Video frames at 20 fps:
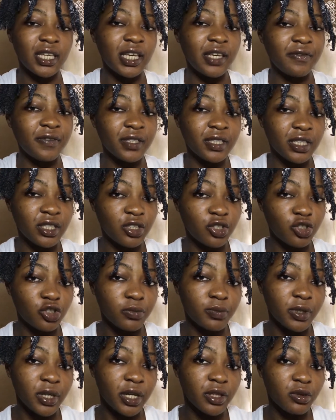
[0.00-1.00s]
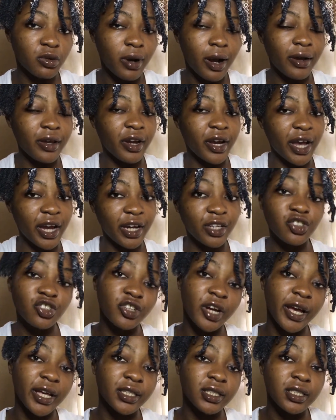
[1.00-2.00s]
evenly distributed throughout your hair
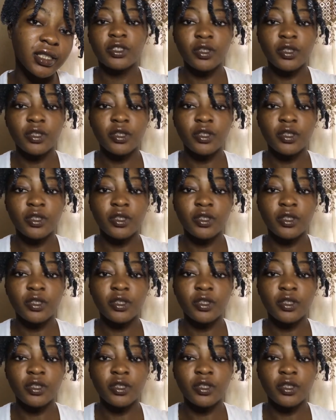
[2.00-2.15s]
strands.